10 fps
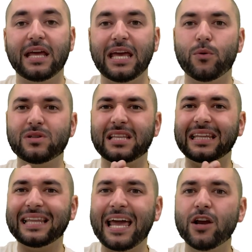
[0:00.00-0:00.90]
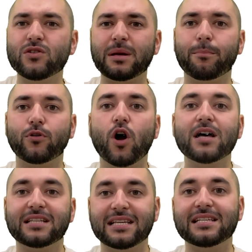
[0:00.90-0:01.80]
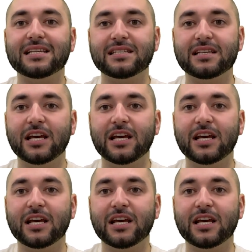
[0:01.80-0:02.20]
it was the layers and processes